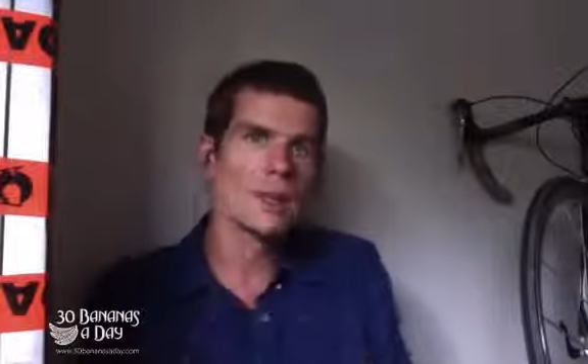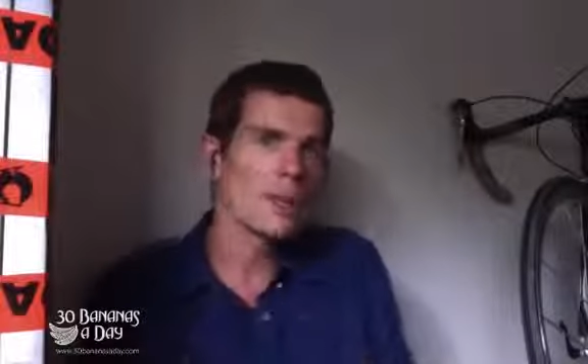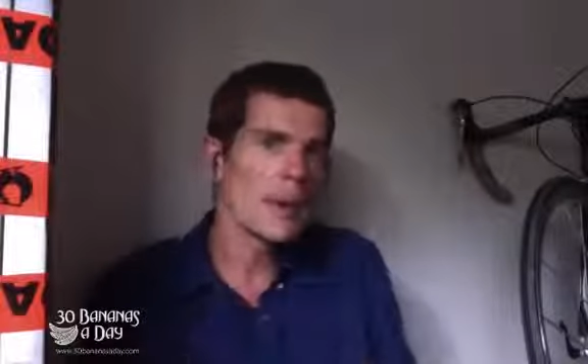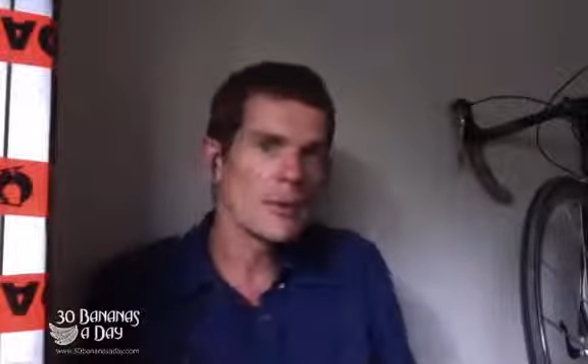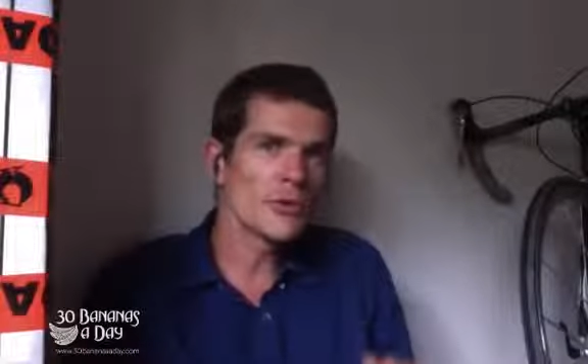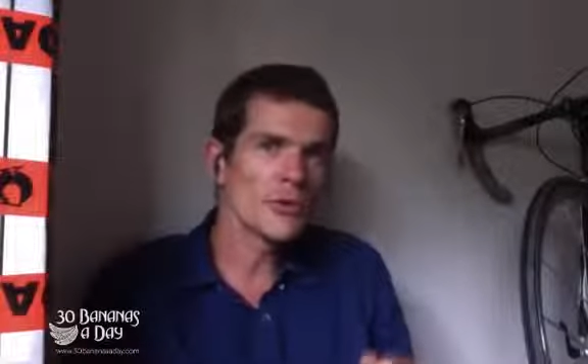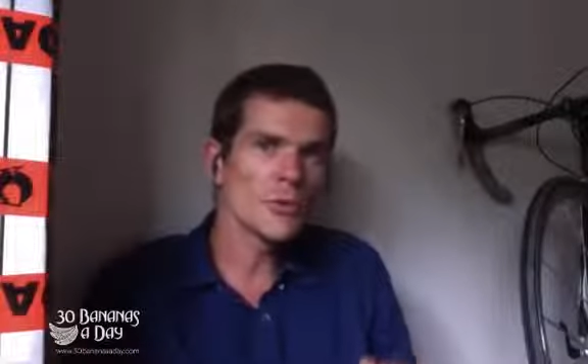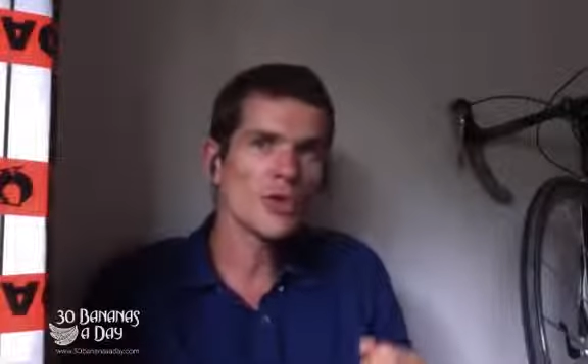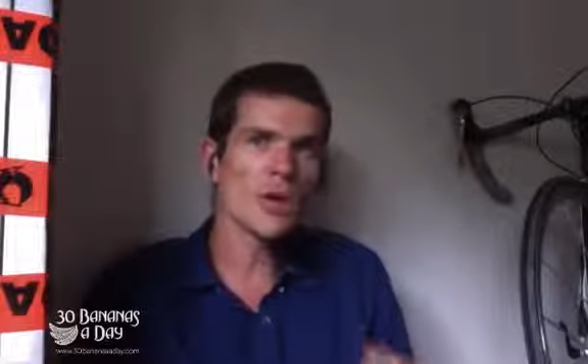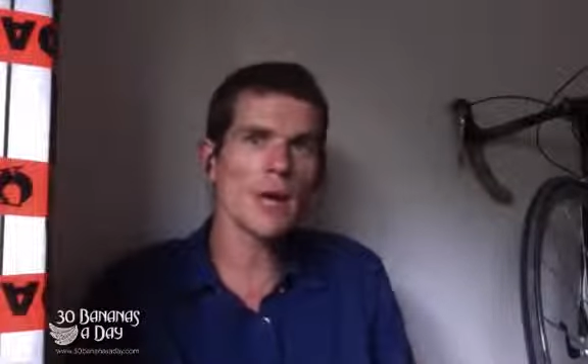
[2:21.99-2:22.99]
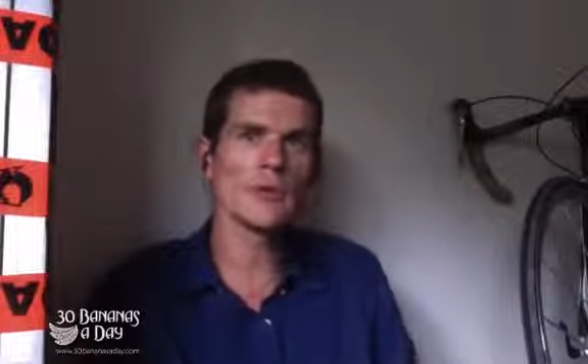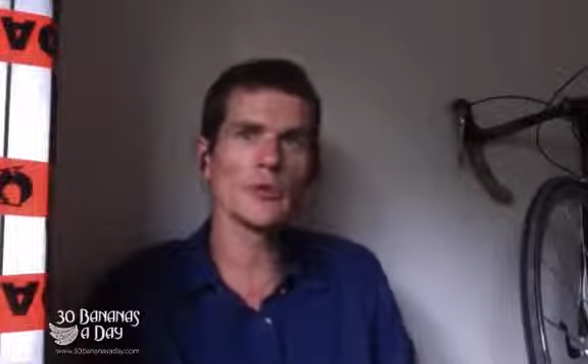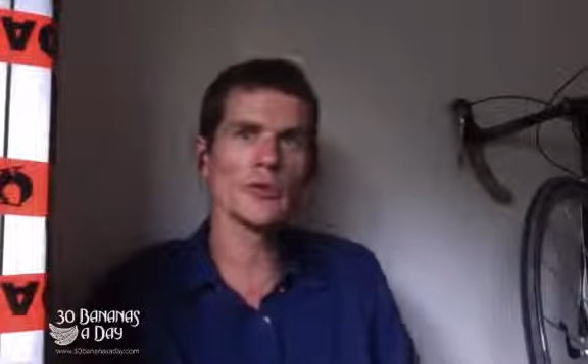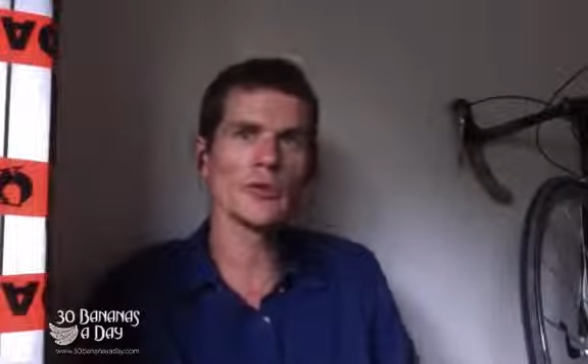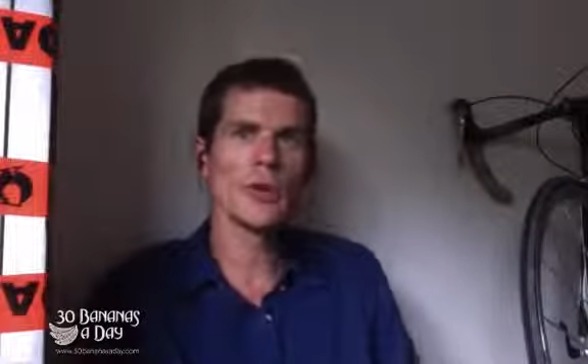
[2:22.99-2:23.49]
maybe do some little
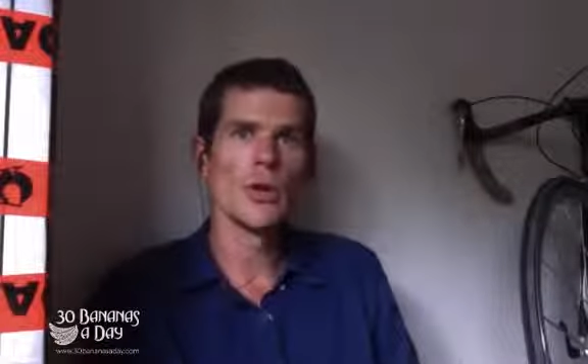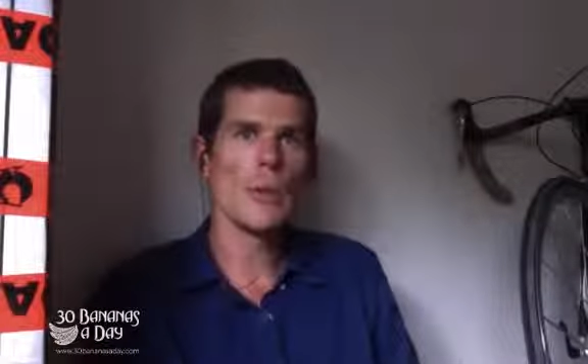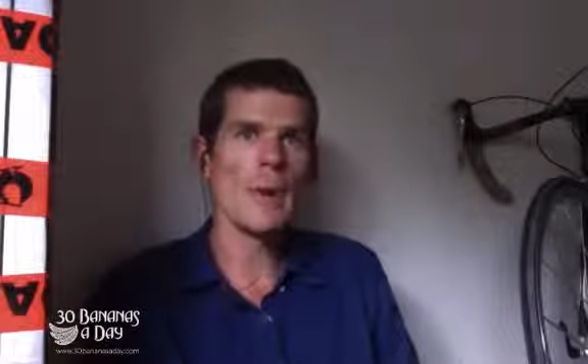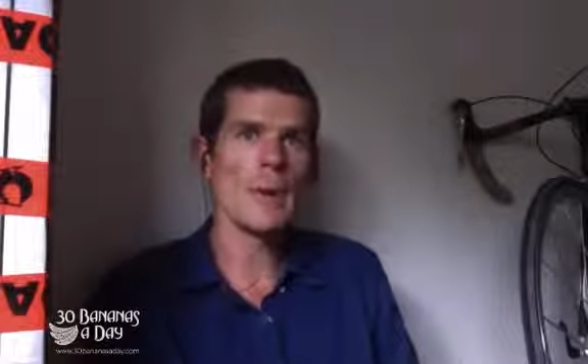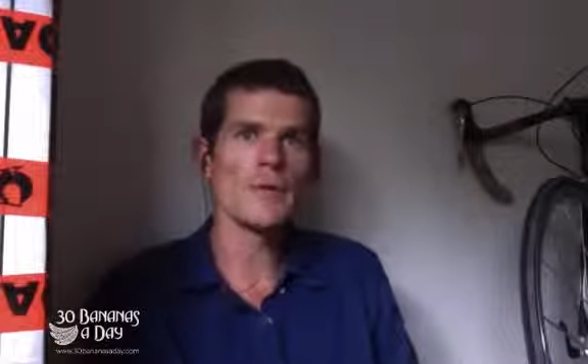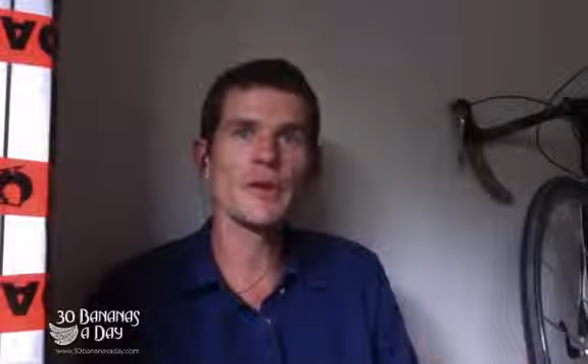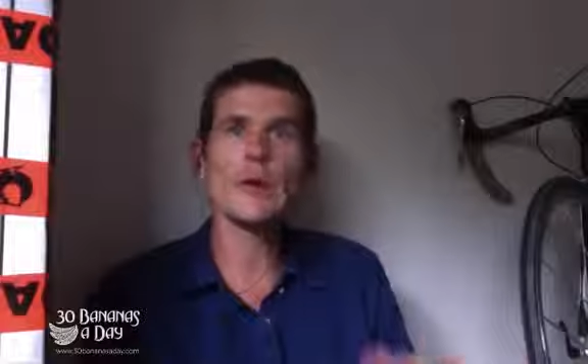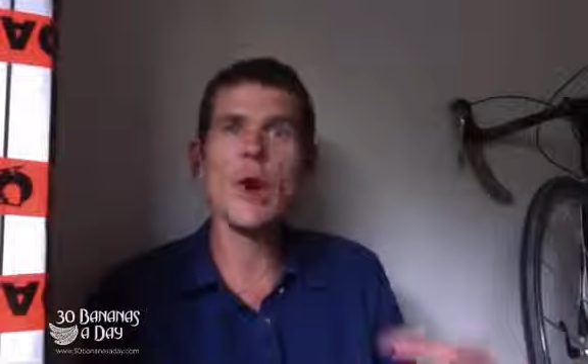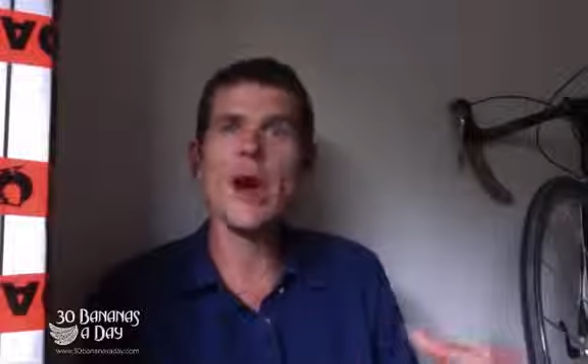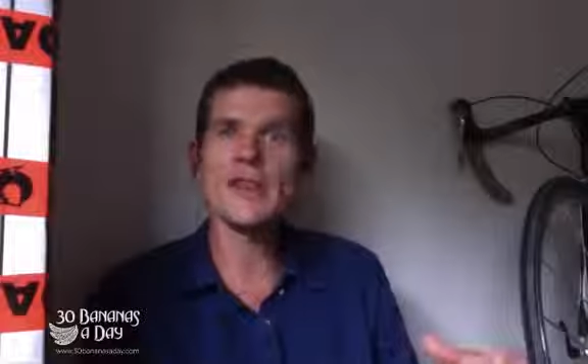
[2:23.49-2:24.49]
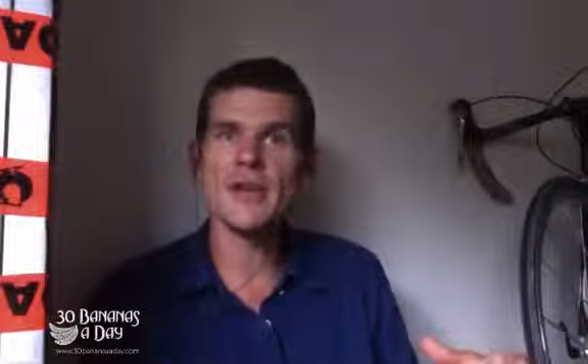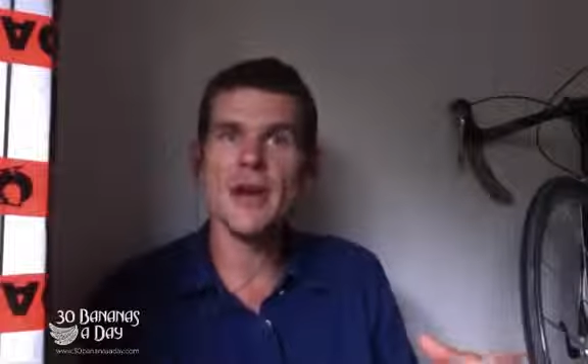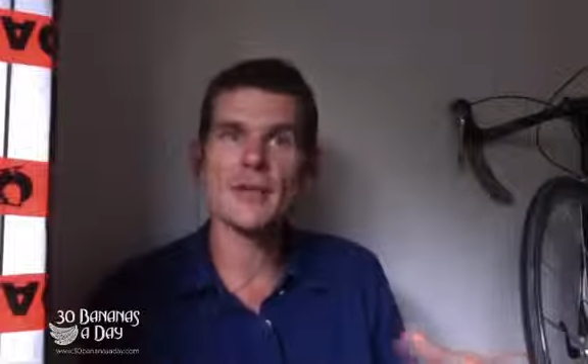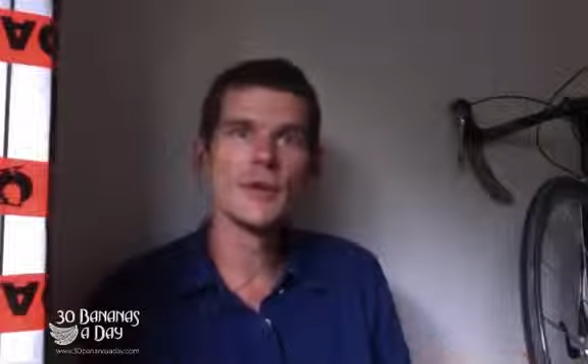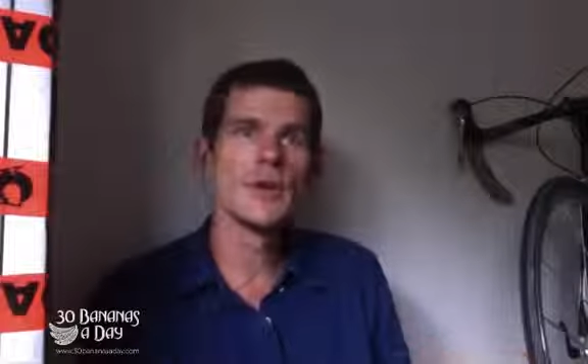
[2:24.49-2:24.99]
shuffles, or maybe if you're light enough,